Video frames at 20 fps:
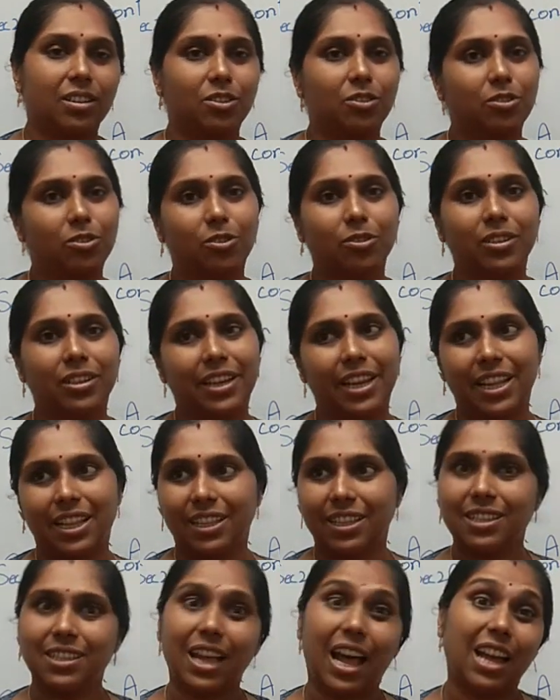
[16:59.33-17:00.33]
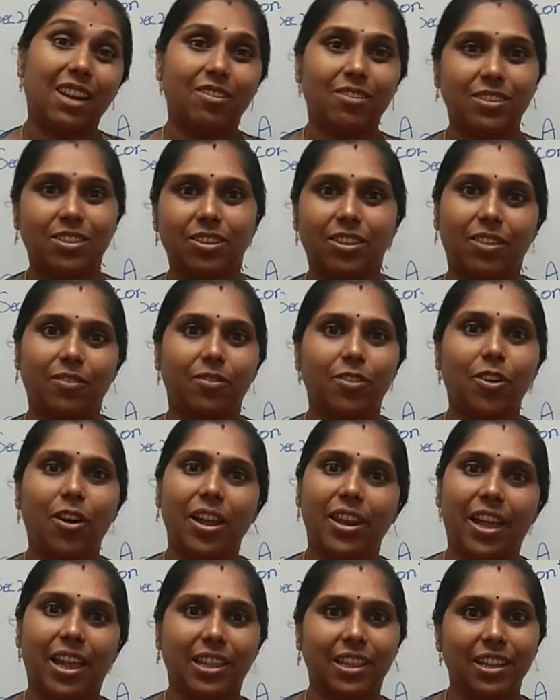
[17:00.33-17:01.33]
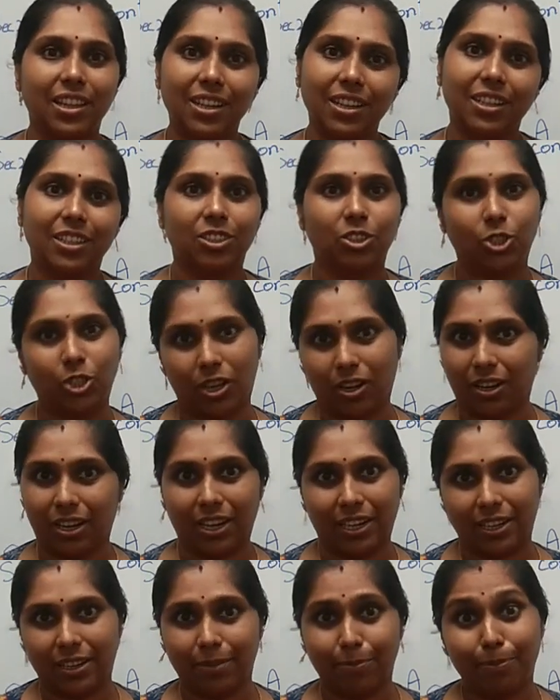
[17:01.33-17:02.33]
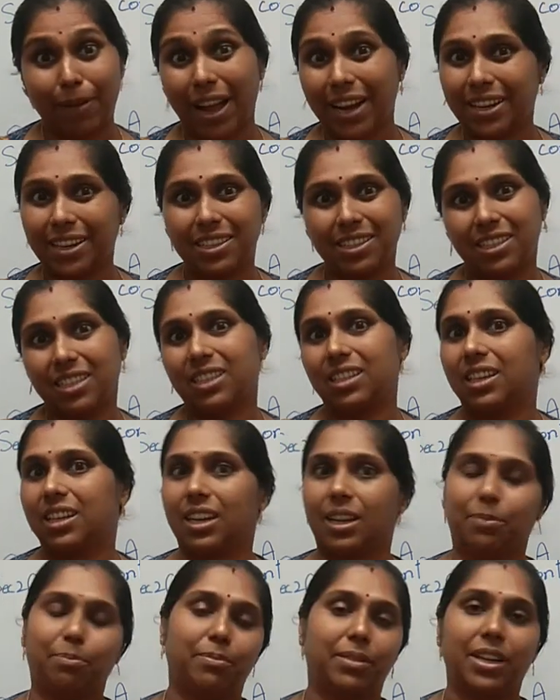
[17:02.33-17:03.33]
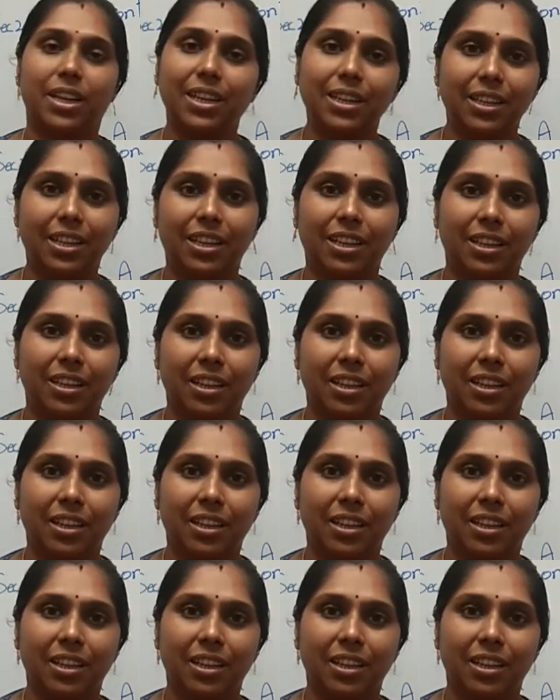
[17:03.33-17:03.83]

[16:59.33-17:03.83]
you don't tell this, I'll also give you another chocolate." Partners in crime, right?